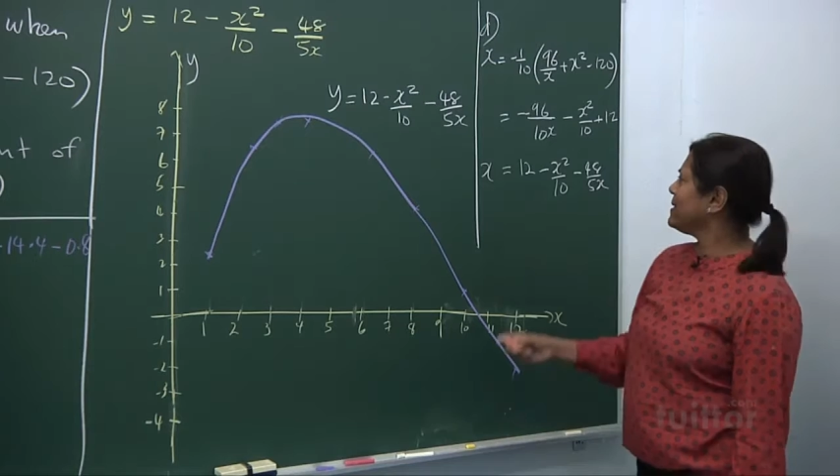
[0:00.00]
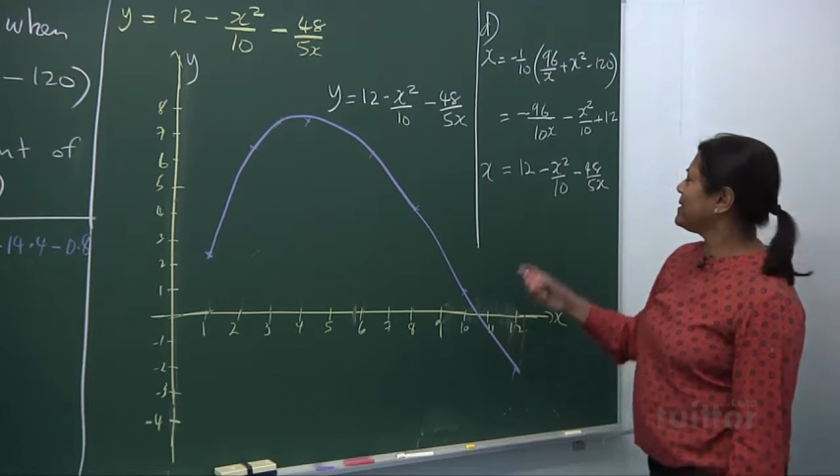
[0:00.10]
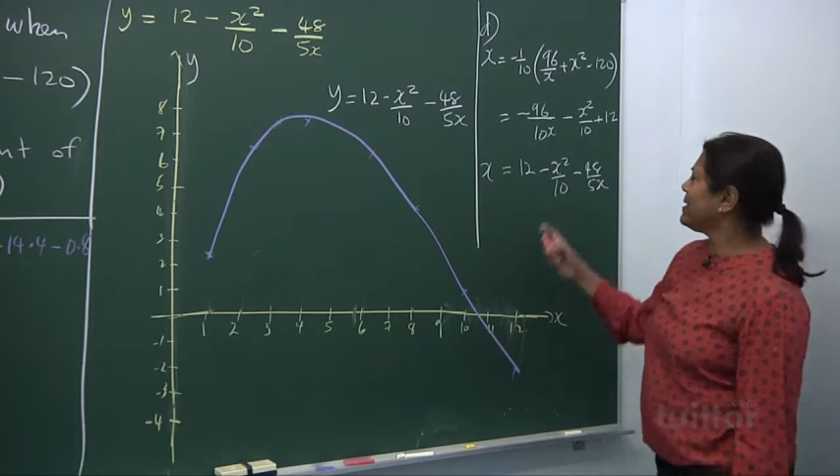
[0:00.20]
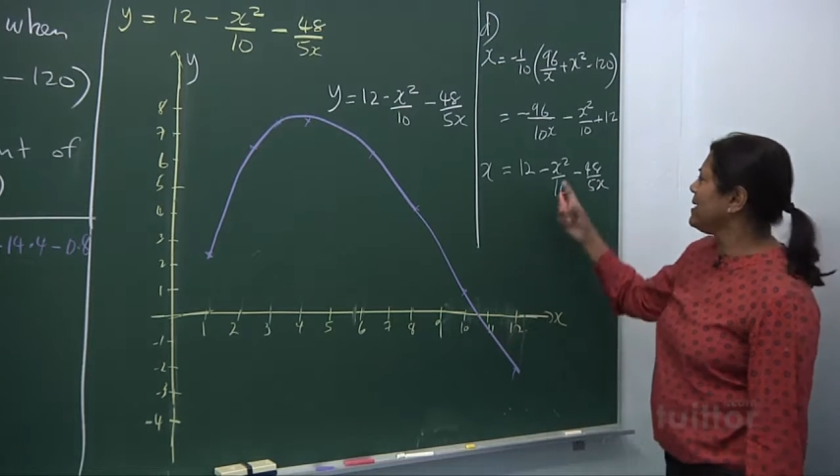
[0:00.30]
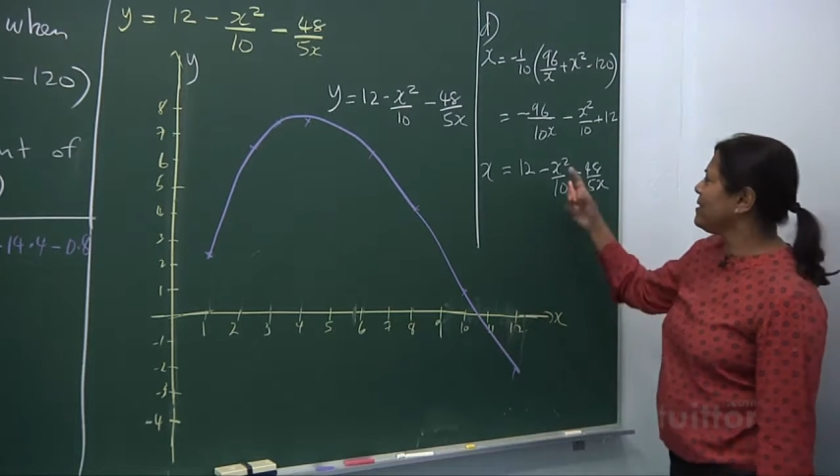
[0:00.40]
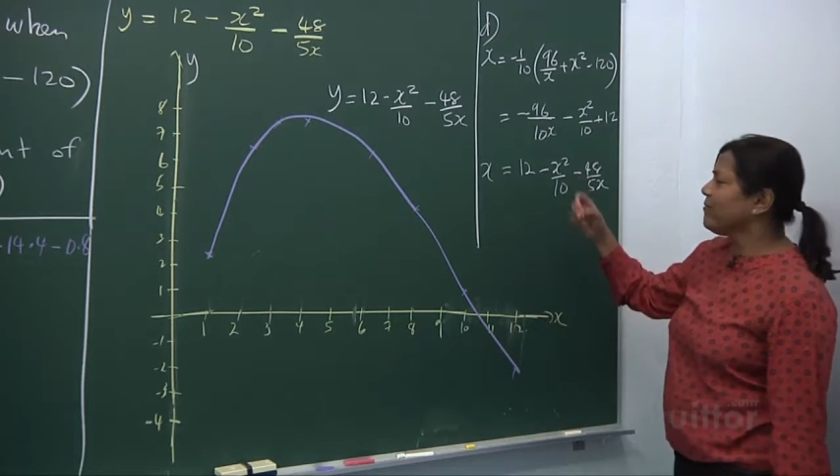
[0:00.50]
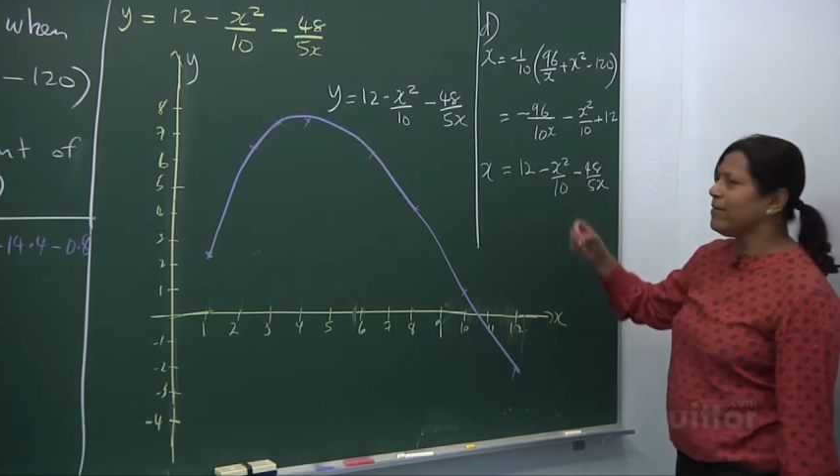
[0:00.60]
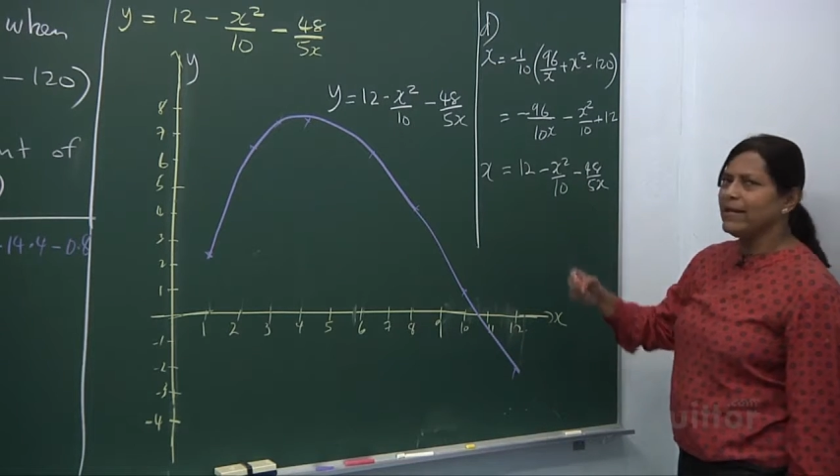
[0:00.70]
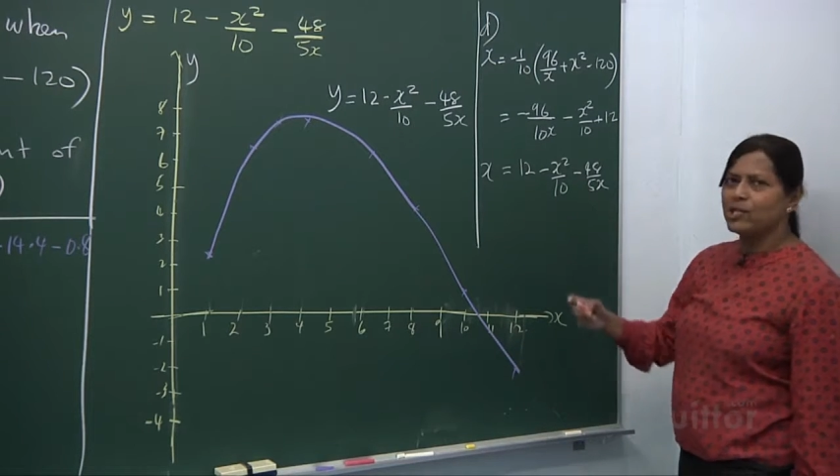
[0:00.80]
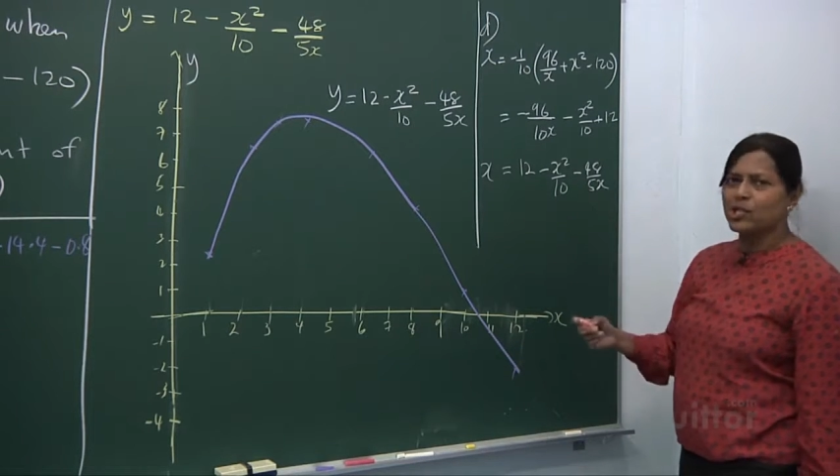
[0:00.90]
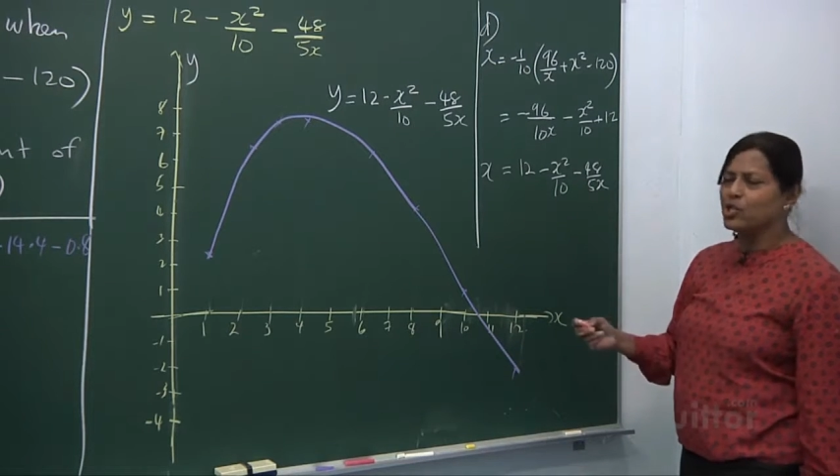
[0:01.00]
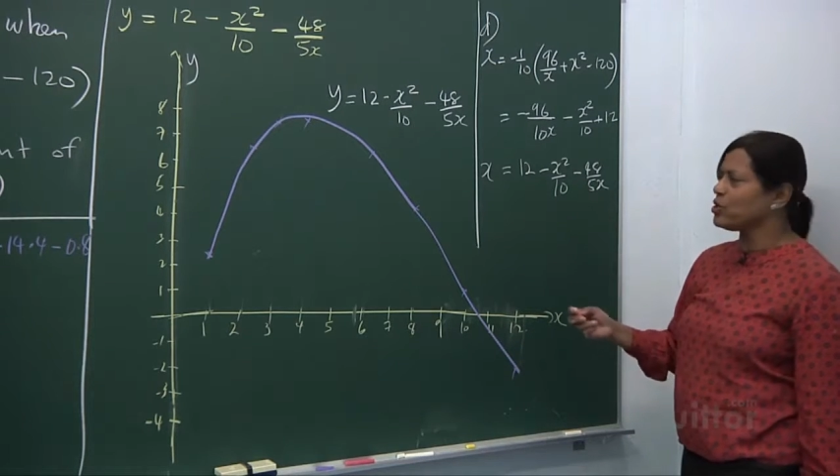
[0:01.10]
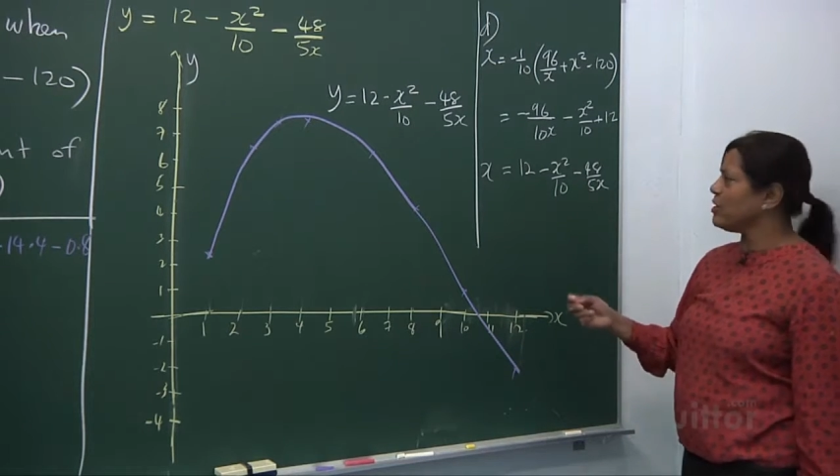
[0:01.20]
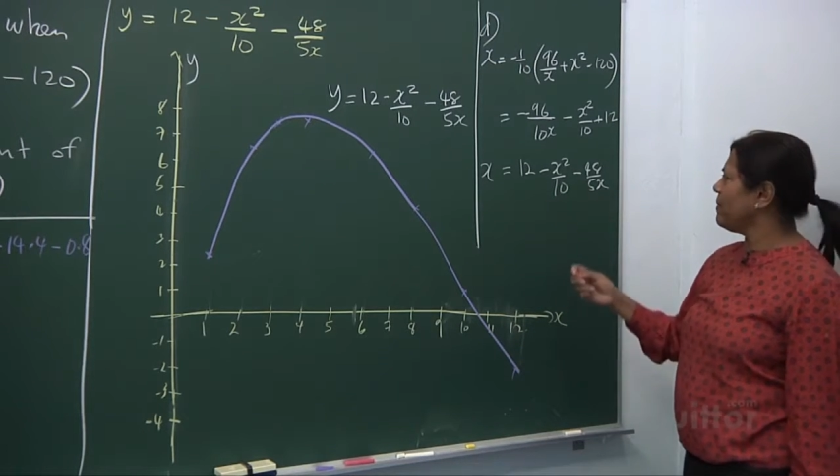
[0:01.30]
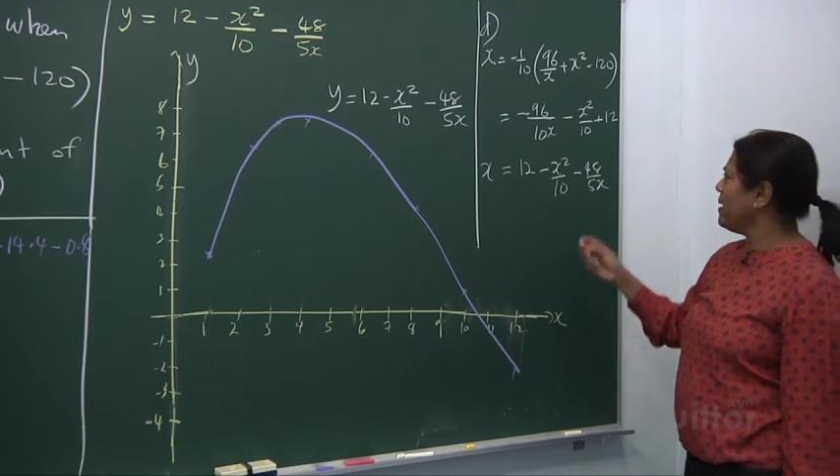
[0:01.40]
see the
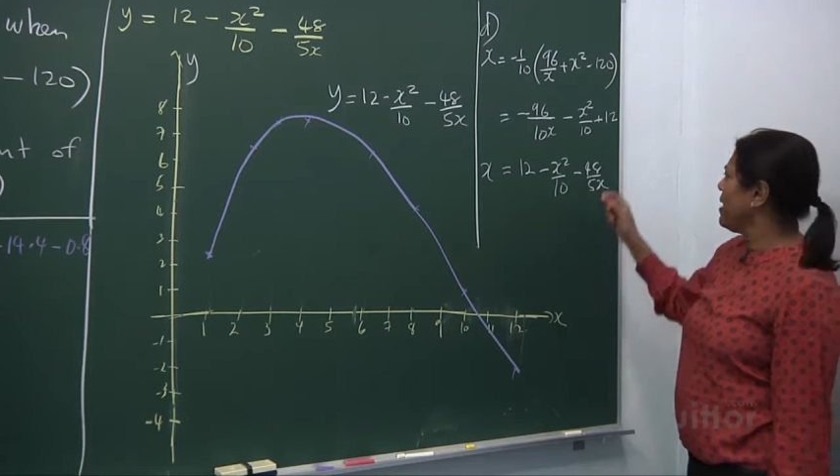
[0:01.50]
relationship.